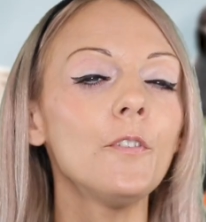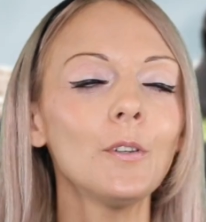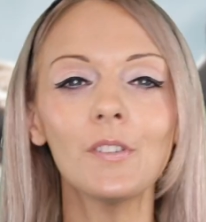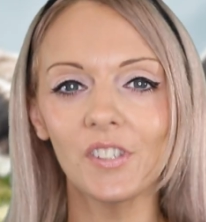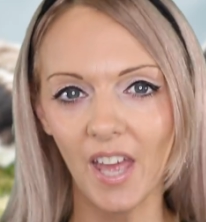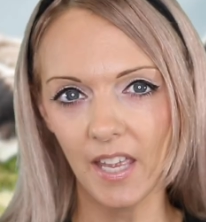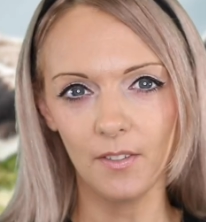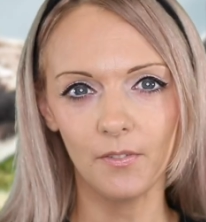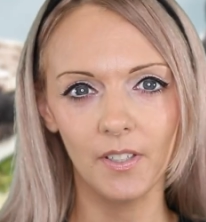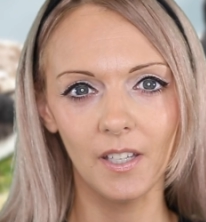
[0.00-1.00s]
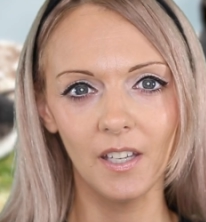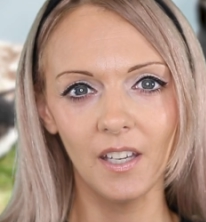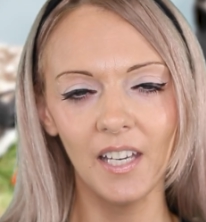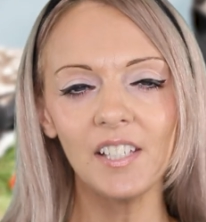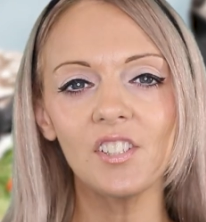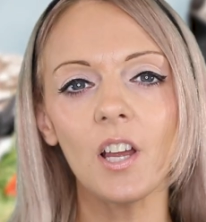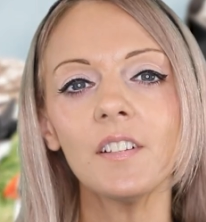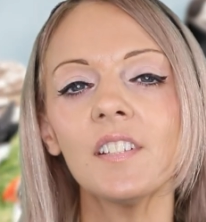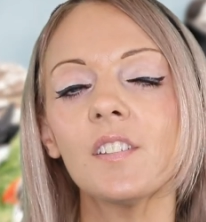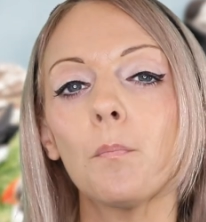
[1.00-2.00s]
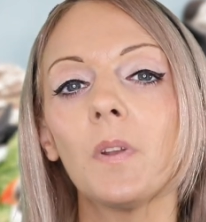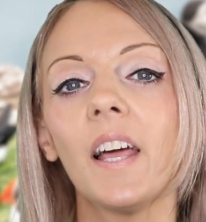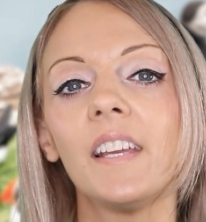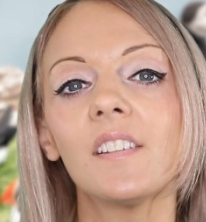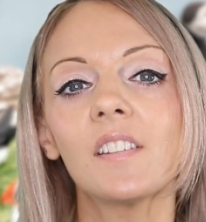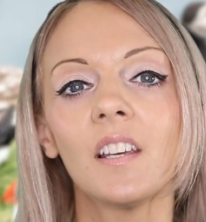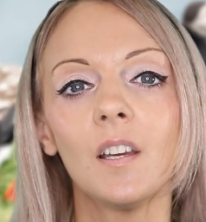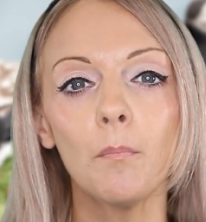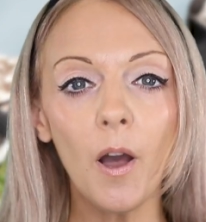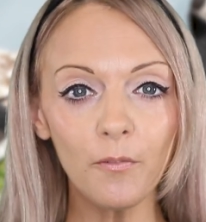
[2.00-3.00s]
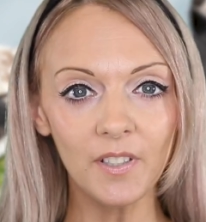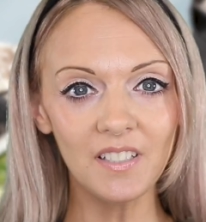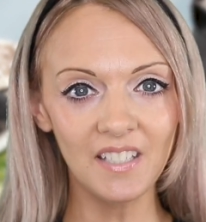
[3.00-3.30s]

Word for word: feel safe, he started to place puffin